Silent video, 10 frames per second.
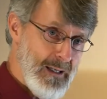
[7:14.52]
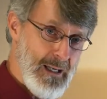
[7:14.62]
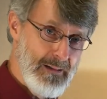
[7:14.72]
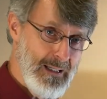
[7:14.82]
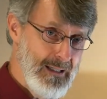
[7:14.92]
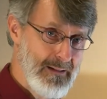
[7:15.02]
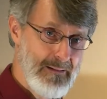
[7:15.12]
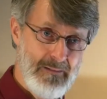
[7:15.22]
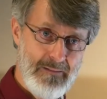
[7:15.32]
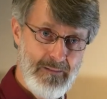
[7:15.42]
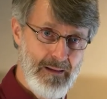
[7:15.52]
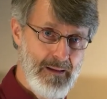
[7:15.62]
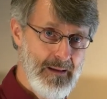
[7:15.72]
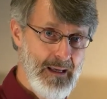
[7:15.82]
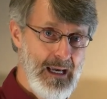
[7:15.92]
And then
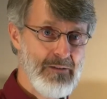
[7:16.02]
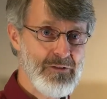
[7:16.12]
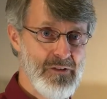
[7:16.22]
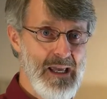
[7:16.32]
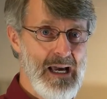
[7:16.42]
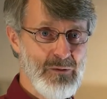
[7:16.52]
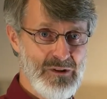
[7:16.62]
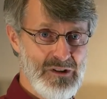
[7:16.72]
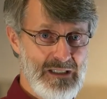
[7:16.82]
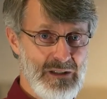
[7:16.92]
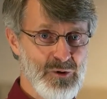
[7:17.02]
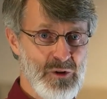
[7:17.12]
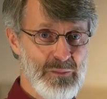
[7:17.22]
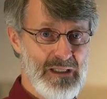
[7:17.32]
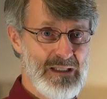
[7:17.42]
after that, we'll see in the
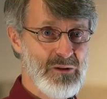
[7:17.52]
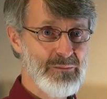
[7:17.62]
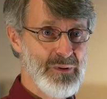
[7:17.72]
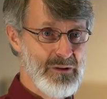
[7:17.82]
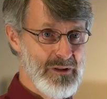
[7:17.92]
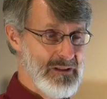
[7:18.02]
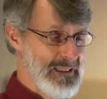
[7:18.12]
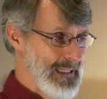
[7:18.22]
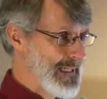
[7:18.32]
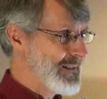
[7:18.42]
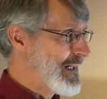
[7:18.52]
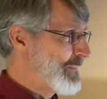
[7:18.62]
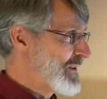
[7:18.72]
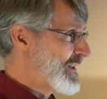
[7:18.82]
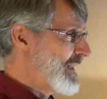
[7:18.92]
tribulation period the anti
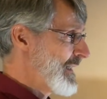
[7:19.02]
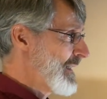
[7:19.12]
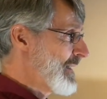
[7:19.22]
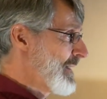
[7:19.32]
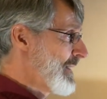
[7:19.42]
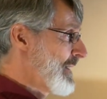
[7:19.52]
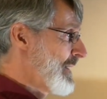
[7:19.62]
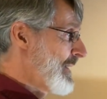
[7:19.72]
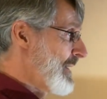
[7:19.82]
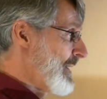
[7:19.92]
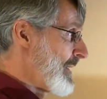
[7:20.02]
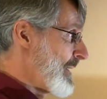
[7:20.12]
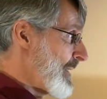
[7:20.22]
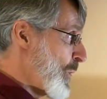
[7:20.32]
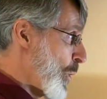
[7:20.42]
Messiah
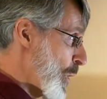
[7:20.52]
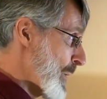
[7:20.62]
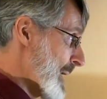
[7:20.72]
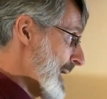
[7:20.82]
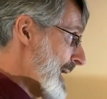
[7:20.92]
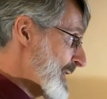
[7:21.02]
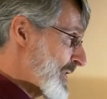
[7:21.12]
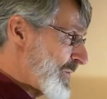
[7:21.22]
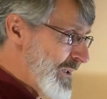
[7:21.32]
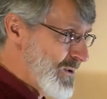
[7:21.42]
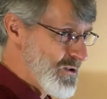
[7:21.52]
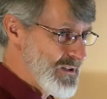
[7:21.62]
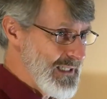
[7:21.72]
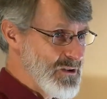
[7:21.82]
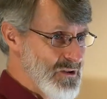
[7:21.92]
warring against three of those
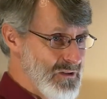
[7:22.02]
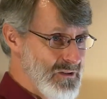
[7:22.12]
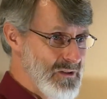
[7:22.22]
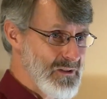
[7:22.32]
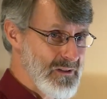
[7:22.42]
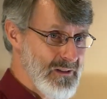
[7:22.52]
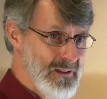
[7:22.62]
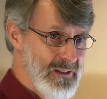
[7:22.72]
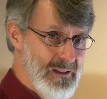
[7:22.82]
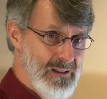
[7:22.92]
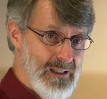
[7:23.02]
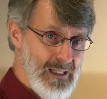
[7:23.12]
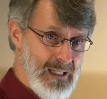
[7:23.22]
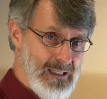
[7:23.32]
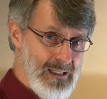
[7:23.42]
nations
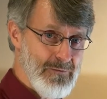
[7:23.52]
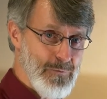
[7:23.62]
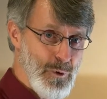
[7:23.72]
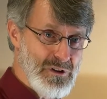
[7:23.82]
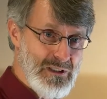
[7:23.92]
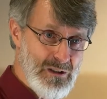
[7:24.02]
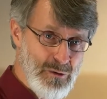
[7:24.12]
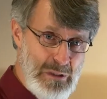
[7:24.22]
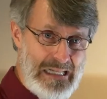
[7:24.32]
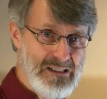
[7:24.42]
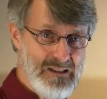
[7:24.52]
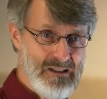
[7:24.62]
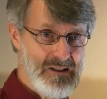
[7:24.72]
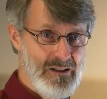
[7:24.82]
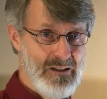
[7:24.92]
and then forcing the
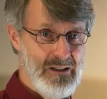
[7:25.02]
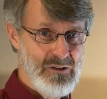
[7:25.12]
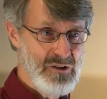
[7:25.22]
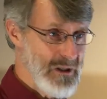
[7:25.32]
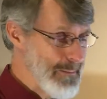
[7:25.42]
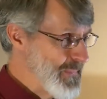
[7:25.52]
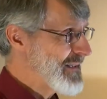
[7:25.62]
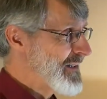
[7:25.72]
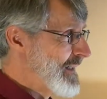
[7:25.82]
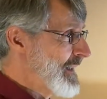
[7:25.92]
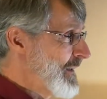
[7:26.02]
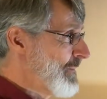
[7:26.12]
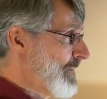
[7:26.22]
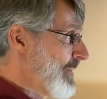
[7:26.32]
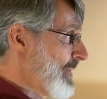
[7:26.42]
rest to submit to
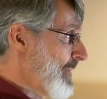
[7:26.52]
him